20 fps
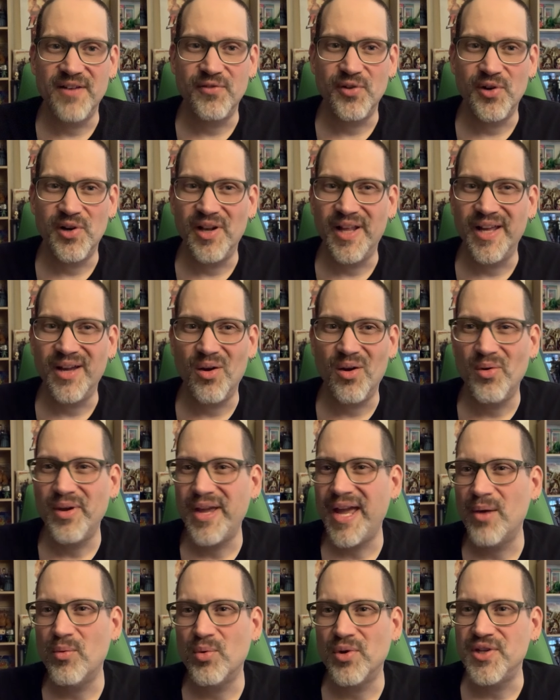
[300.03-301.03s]
her, like,
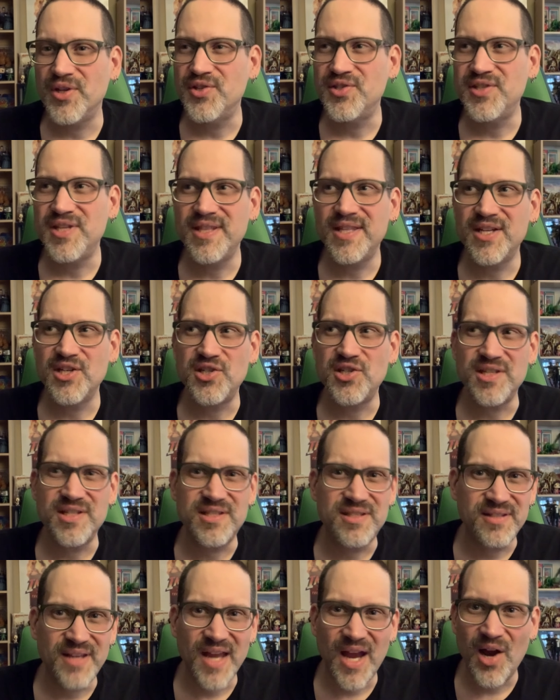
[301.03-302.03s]
okay, well, you see that she's
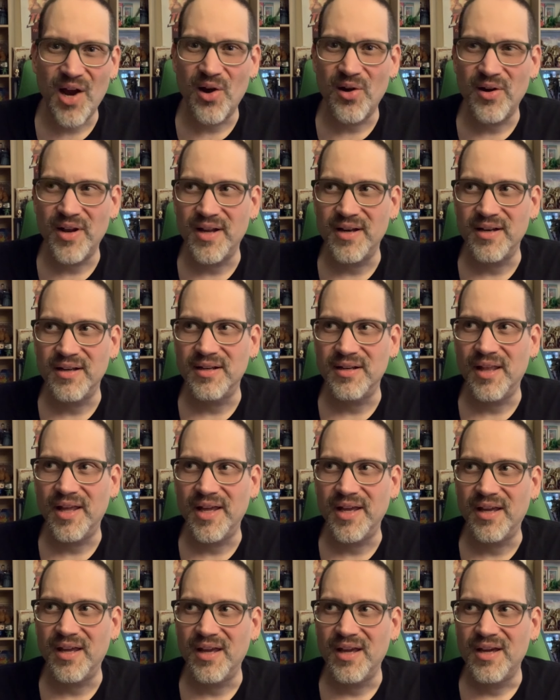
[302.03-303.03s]
scared and
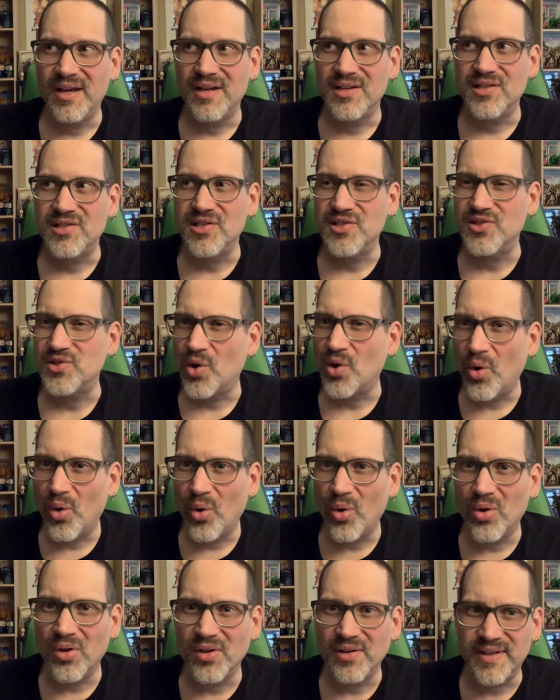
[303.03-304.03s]
like she's
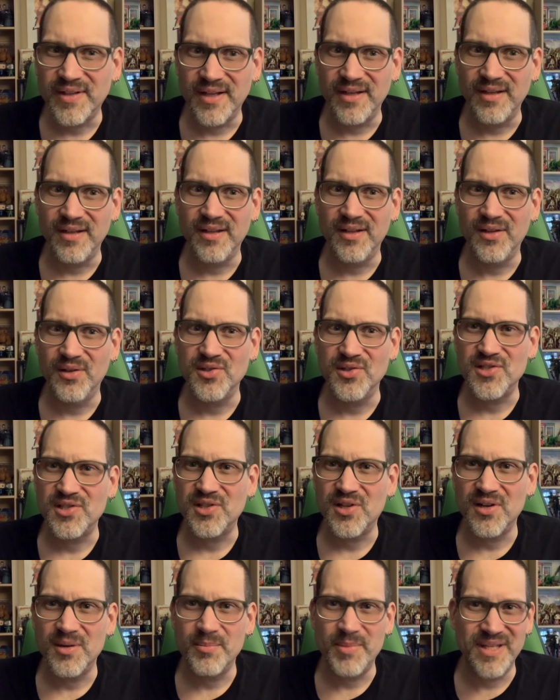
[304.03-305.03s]
cold and you're just
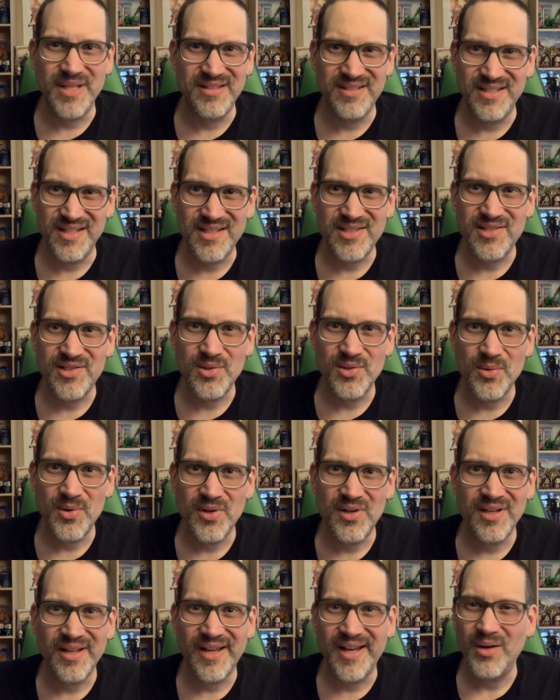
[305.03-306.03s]
gonna be dicks to
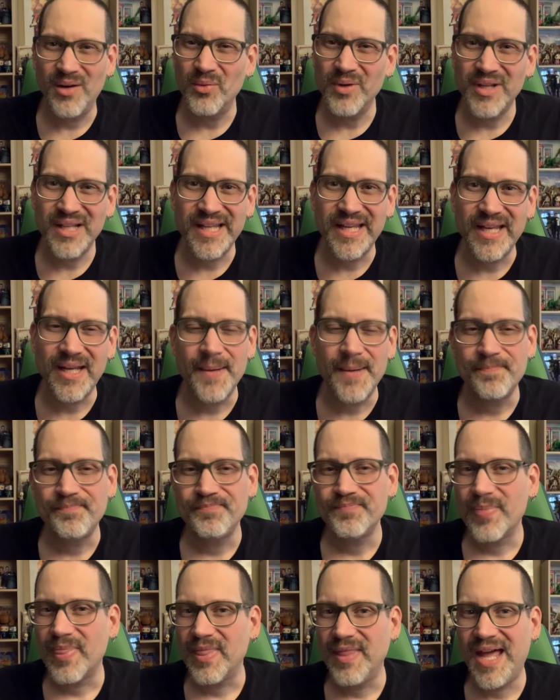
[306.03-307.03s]
her, like, really?
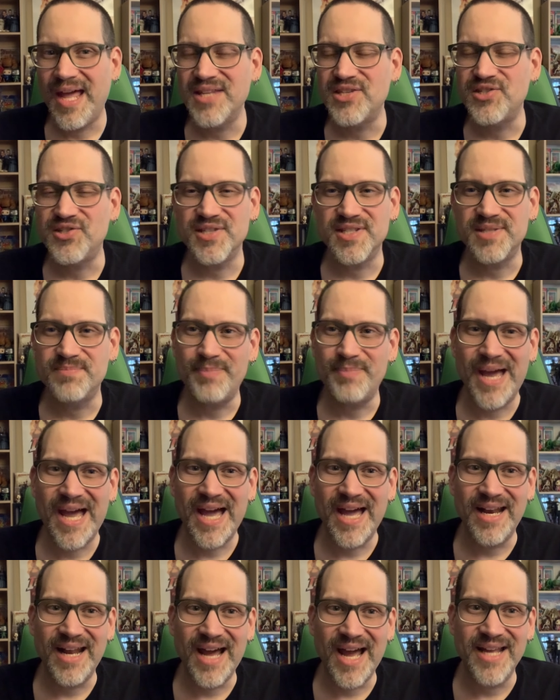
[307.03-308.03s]
That's just
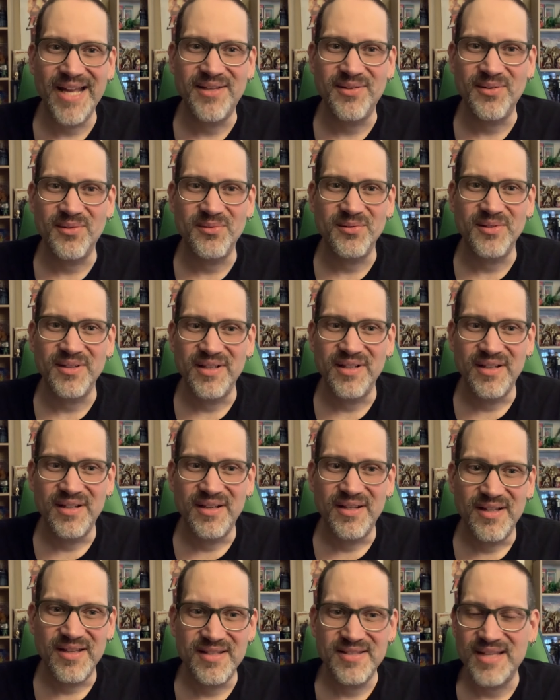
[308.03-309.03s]
bad. I don't,
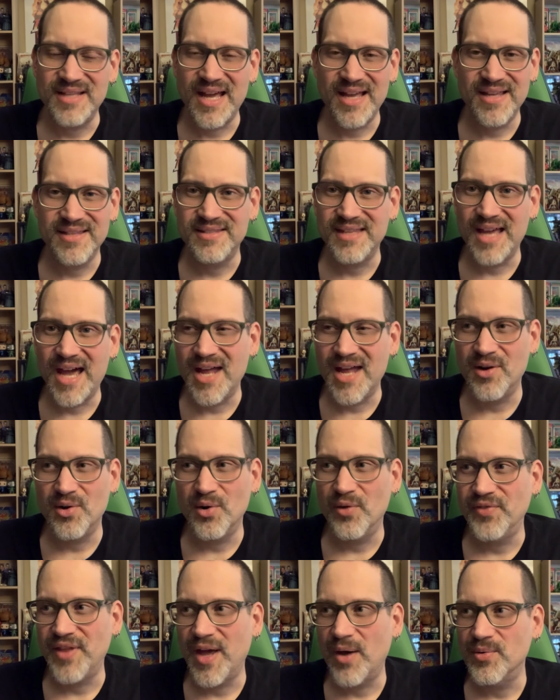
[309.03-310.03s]
is I don't know
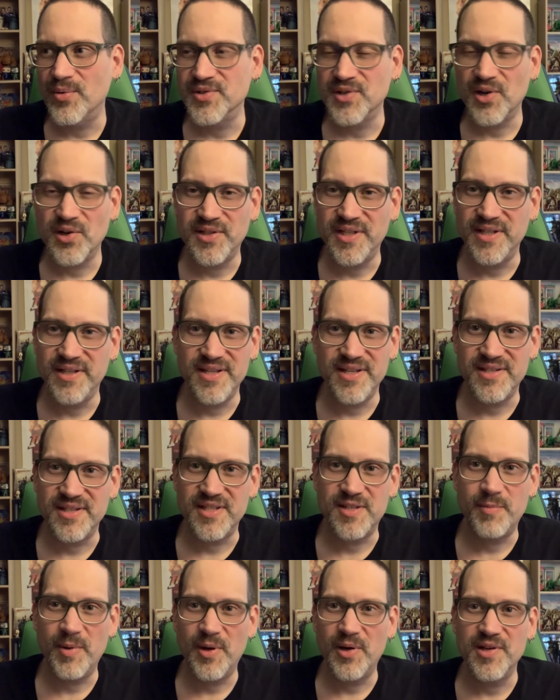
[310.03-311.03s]
if that was RTD's
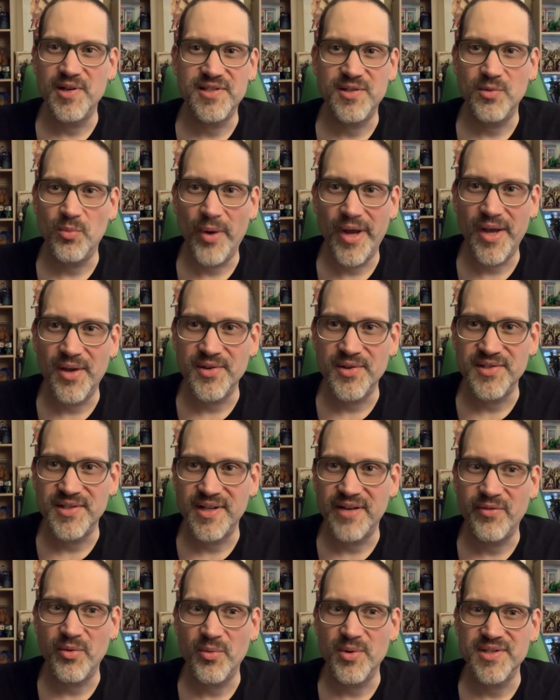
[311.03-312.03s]
experience in Wales and
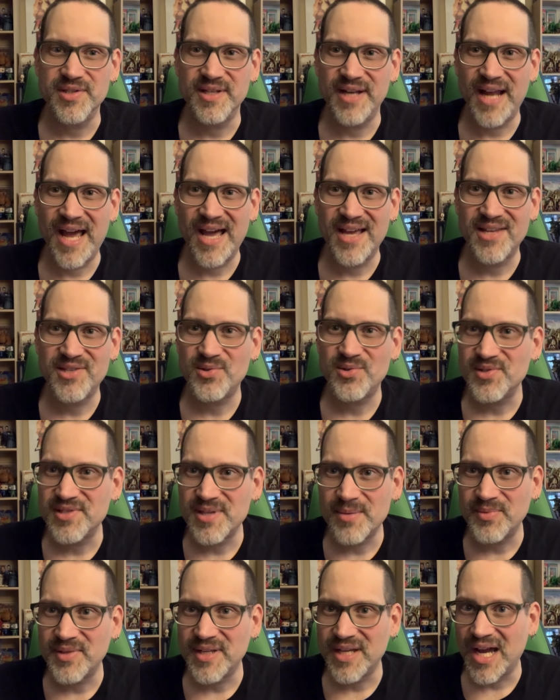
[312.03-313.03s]
everyone's an ass or
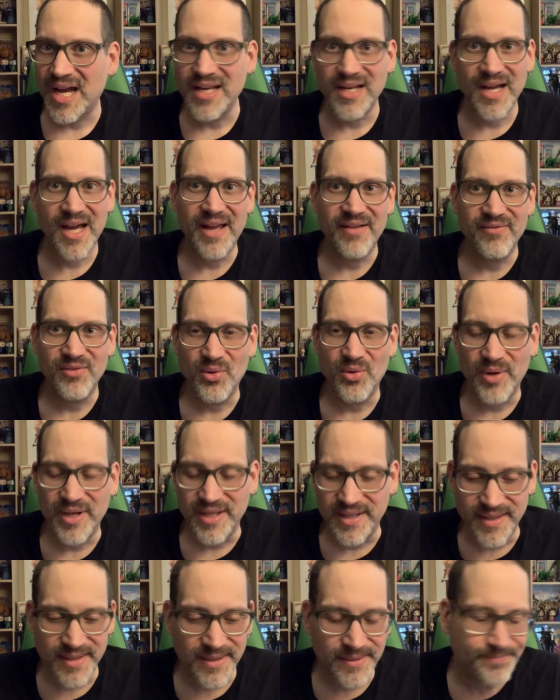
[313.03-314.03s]
something. I have no
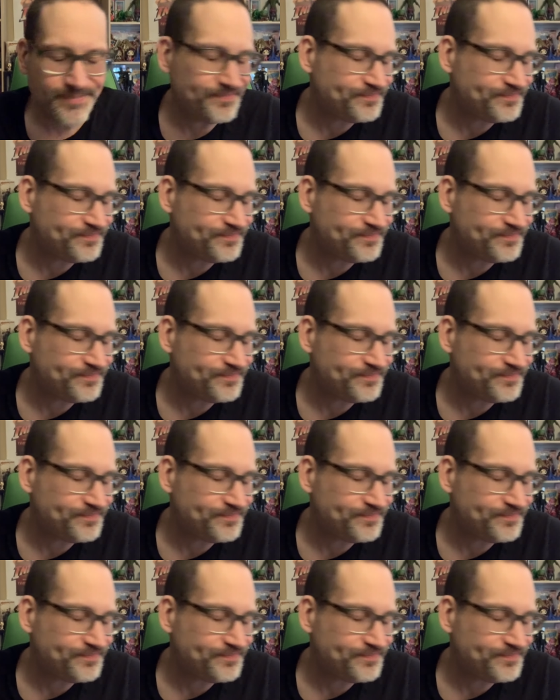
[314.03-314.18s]
idea.